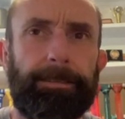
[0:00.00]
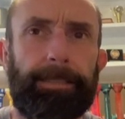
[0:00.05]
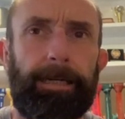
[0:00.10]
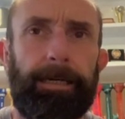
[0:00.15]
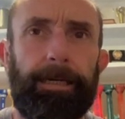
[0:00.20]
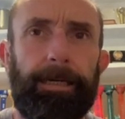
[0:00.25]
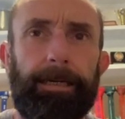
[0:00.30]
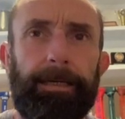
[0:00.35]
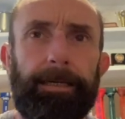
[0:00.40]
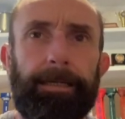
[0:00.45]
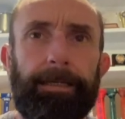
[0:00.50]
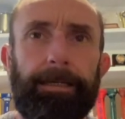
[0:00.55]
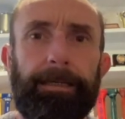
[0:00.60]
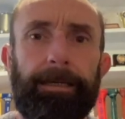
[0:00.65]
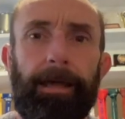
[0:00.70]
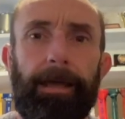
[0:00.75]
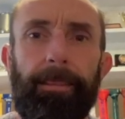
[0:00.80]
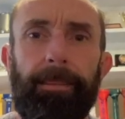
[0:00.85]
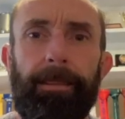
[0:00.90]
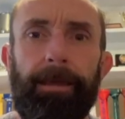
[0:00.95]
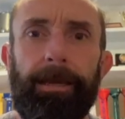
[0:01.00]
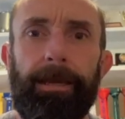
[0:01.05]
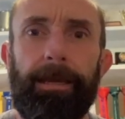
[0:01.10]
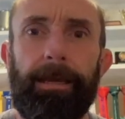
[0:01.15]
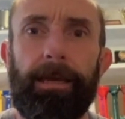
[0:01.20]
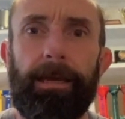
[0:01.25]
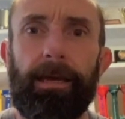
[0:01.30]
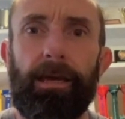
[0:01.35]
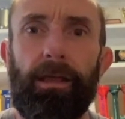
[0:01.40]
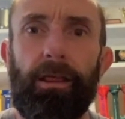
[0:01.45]
And I
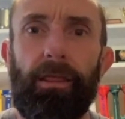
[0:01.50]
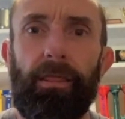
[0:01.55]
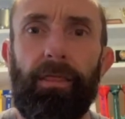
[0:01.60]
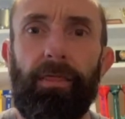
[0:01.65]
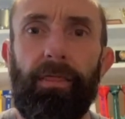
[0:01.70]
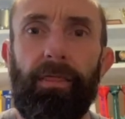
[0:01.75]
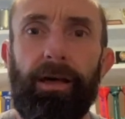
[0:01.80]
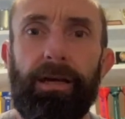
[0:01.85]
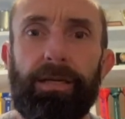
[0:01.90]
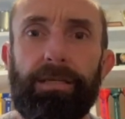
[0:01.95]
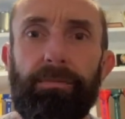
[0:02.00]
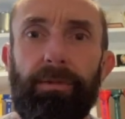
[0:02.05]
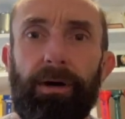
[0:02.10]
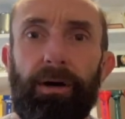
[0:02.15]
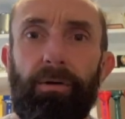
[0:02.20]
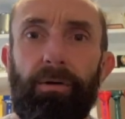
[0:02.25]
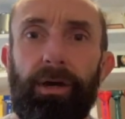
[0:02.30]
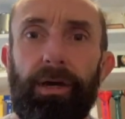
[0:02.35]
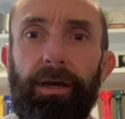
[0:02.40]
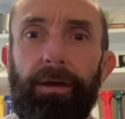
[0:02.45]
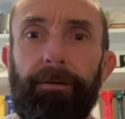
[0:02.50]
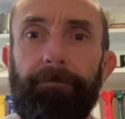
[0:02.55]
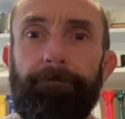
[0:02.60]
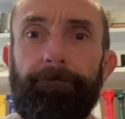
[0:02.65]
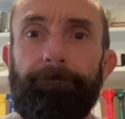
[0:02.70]
think that's about it.